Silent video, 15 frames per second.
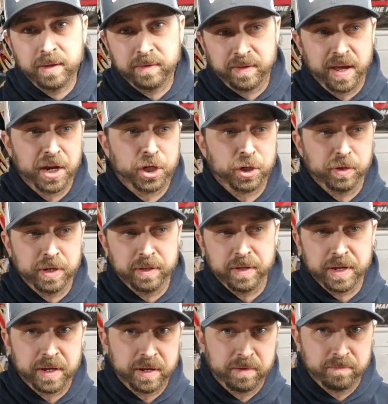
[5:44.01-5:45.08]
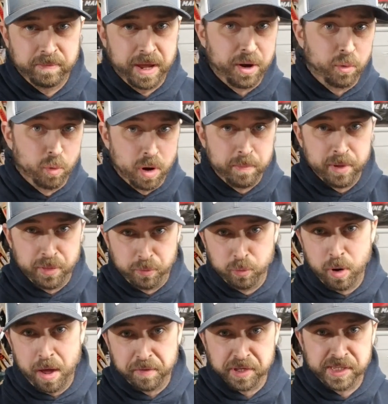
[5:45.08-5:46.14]
to actually like kind of run me
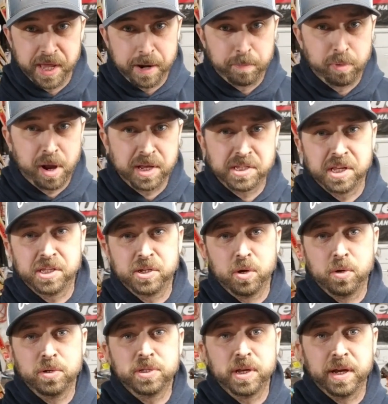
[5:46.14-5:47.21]
through how the setup process goes,